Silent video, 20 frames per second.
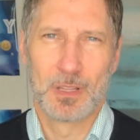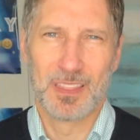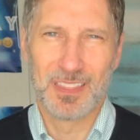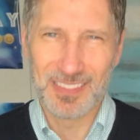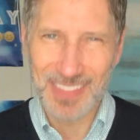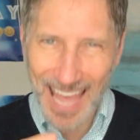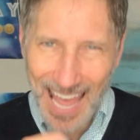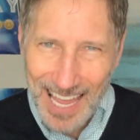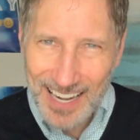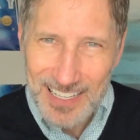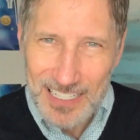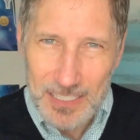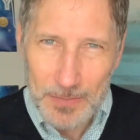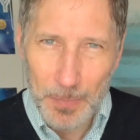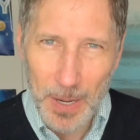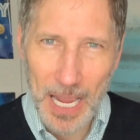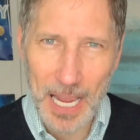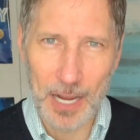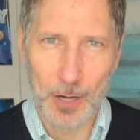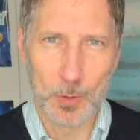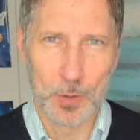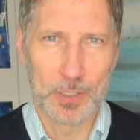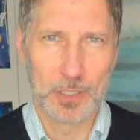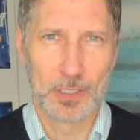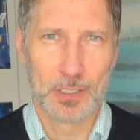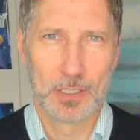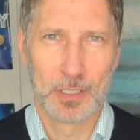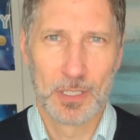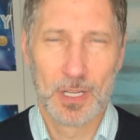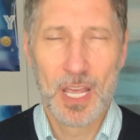That is power.
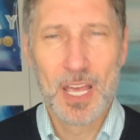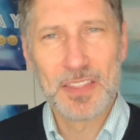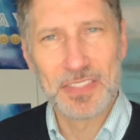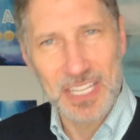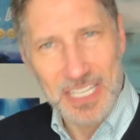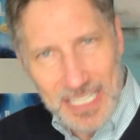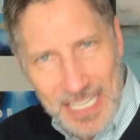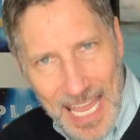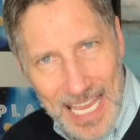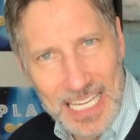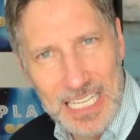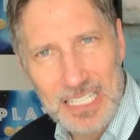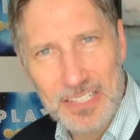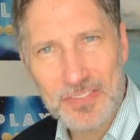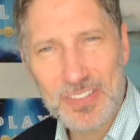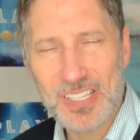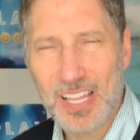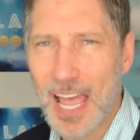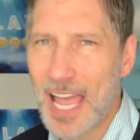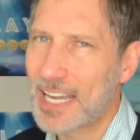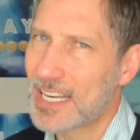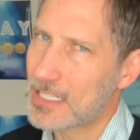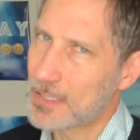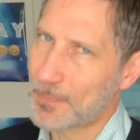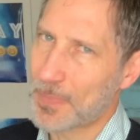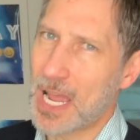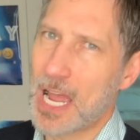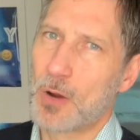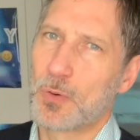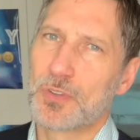The negative side has
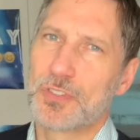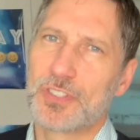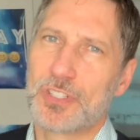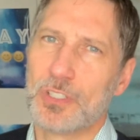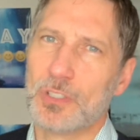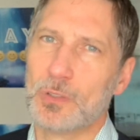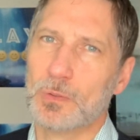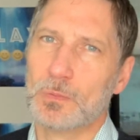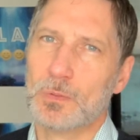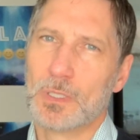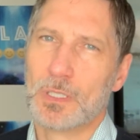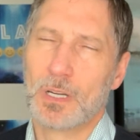power too.